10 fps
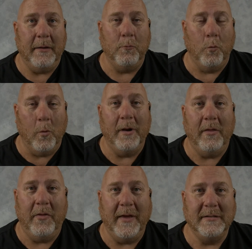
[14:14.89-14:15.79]
One of
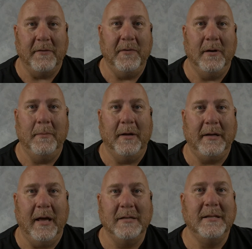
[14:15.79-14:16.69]
the things I found
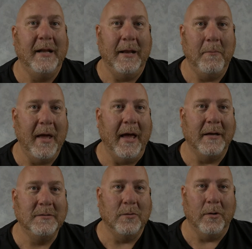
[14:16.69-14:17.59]
about guys that had
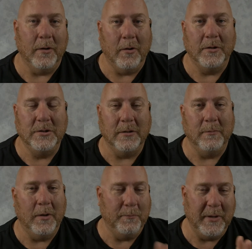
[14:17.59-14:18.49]
Macs, or
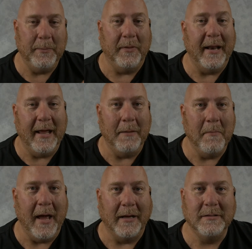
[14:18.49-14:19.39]
people that had
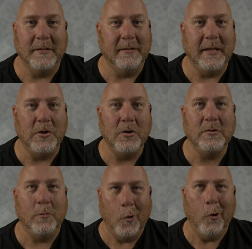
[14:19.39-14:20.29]
Macs, they
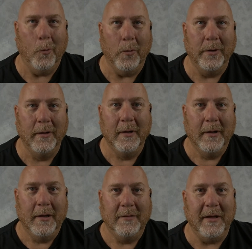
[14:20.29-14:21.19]
usually were old.
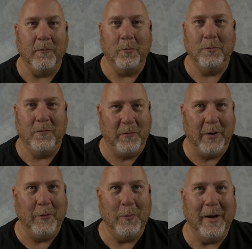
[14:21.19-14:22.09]
They're
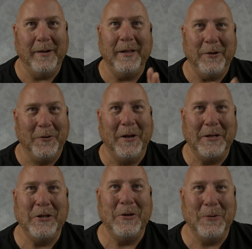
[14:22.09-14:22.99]
very rarely, or
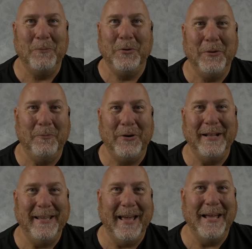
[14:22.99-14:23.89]
like you,
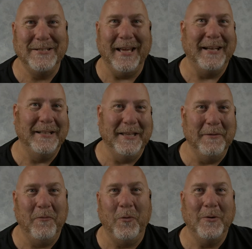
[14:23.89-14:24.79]
breathing edge, got to get the
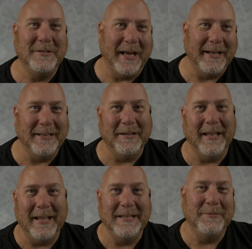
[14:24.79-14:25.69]
M4s, got to get the
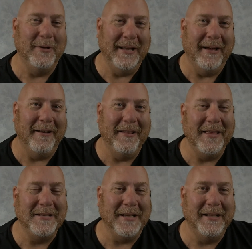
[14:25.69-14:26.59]
latest one out, and
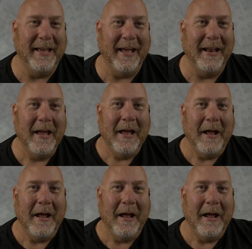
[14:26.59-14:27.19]
things like that.